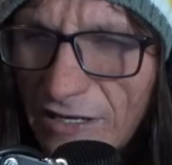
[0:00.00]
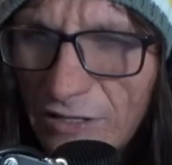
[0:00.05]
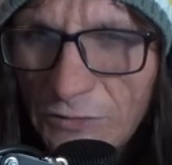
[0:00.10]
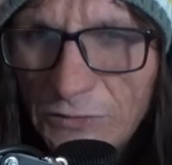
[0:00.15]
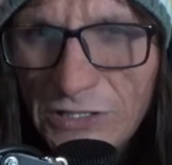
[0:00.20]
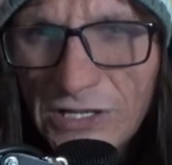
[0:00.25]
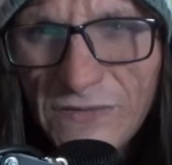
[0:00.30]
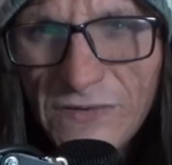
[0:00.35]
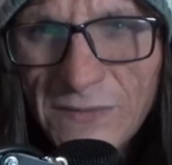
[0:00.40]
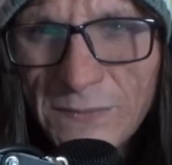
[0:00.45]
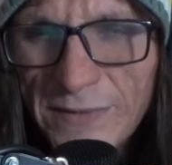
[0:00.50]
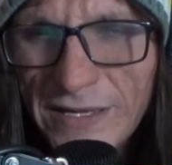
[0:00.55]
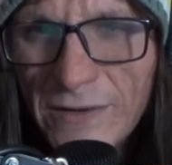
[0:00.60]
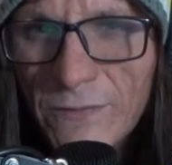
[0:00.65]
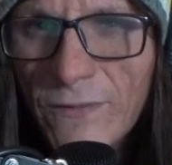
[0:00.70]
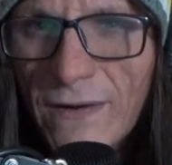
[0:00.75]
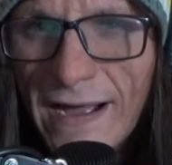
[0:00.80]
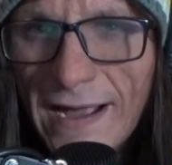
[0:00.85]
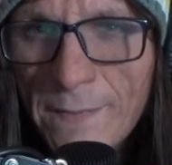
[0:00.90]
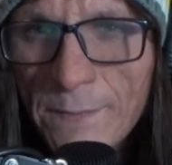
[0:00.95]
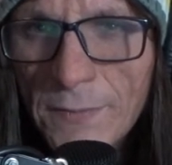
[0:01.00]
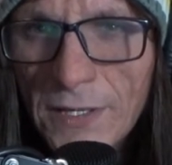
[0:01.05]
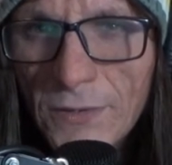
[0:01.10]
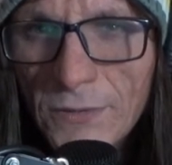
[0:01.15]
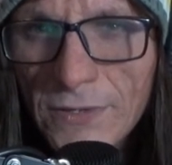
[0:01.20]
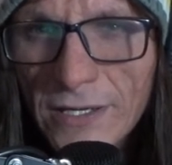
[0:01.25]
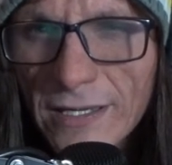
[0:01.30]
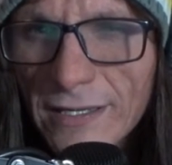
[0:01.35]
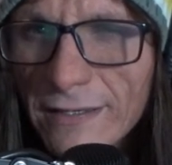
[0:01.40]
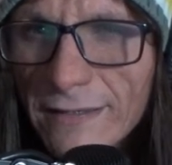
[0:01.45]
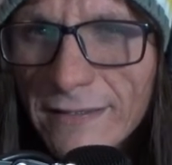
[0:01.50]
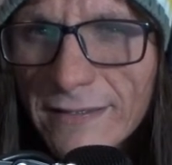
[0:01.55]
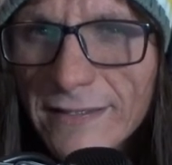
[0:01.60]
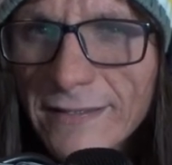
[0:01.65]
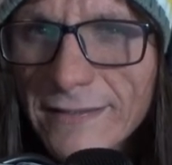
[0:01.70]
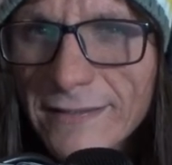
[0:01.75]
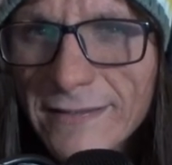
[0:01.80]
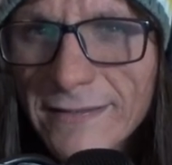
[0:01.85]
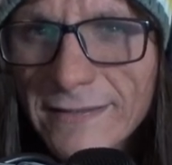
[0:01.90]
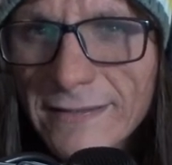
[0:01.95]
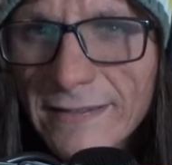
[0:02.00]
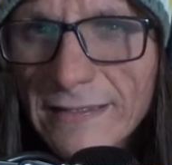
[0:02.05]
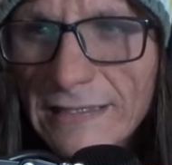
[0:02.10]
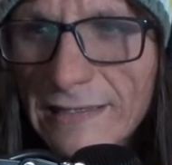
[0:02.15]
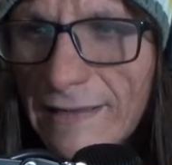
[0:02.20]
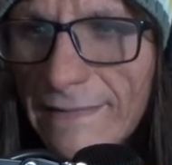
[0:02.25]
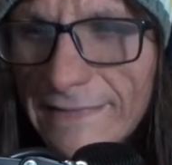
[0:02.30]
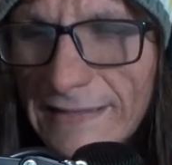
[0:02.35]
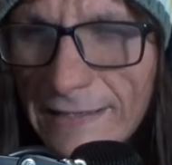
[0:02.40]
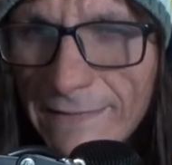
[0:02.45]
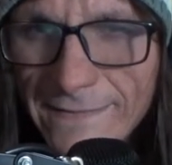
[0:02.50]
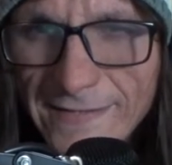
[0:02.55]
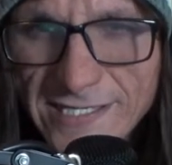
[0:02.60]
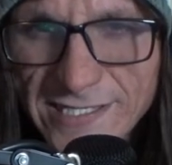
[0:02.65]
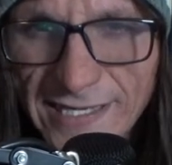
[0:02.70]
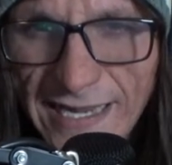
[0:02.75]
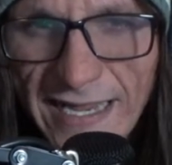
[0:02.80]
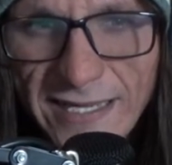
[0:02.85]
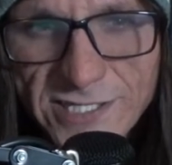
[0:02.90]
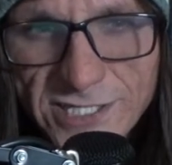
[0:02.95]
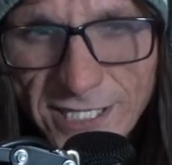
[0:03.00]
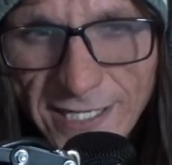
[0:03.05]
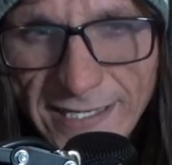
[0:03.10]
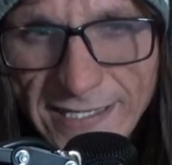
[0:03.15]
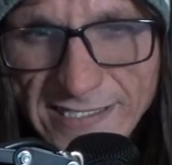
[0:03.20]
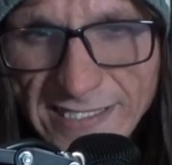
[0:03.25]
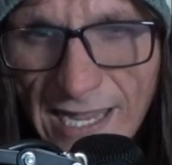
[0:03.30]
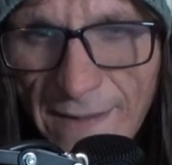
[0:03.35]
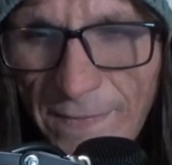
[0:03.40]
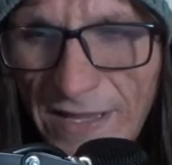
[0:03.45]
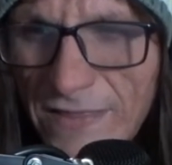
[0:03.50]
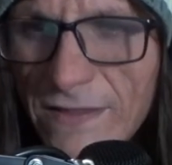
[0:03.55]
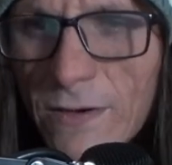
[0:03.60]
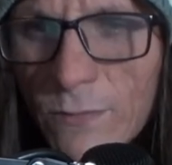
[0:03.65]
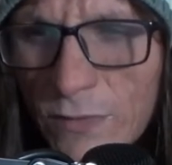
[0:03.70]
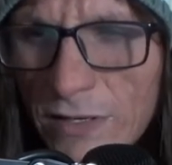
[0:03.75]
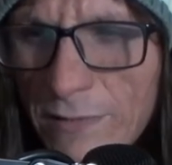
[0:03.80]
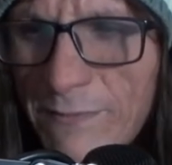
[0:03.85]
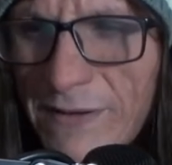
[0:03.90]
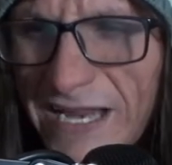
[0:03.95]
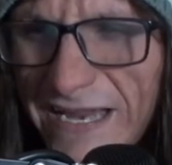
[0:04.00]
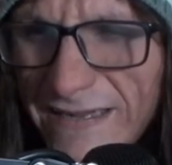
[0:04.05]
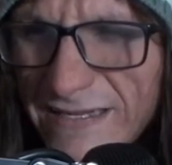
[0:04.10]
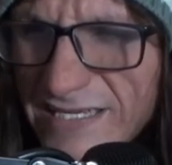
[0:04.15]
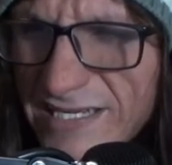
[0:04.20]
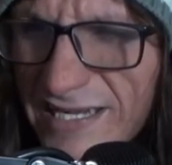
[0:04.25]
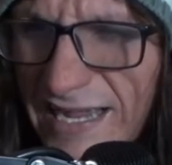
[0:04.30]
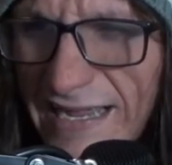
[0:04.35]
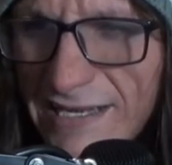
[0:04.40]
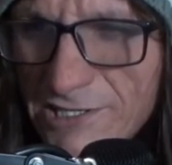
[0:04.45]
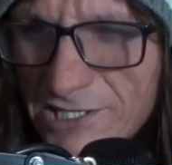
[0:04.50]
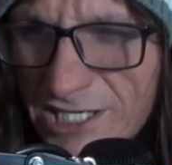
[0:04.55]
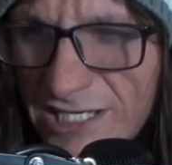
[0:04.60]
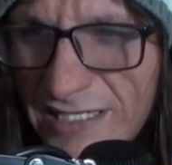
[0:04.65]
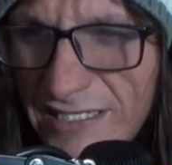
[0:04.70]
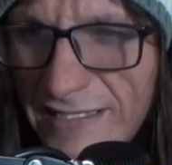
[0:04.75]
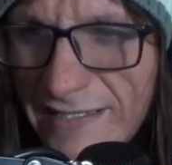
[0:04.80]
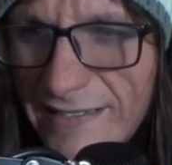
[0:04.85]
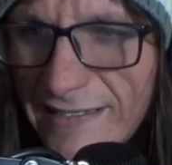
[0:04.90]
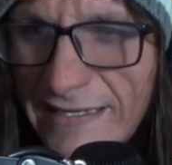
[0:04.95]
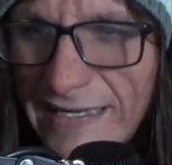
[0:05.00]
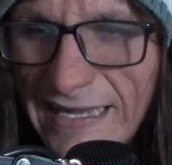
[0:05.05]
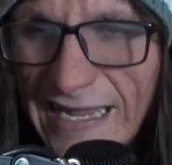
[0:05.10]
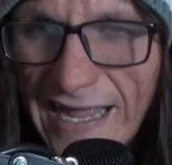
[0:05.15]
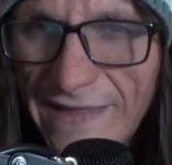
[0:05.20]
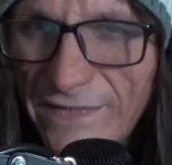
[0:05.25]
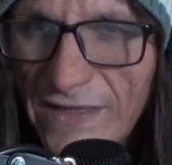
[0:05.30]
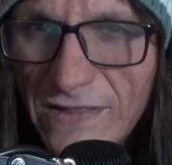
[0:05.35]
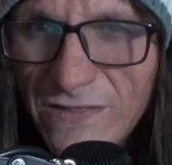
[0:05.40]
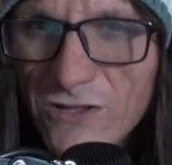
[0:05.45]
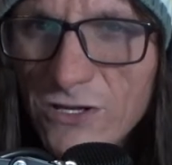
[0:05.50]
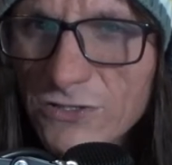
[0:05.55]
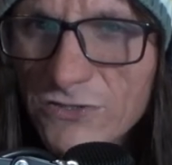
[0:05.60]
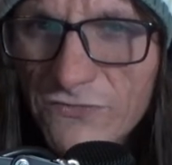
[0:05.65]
little bit why Mona thought they were sketchy because I mean they were being sketchy and they looked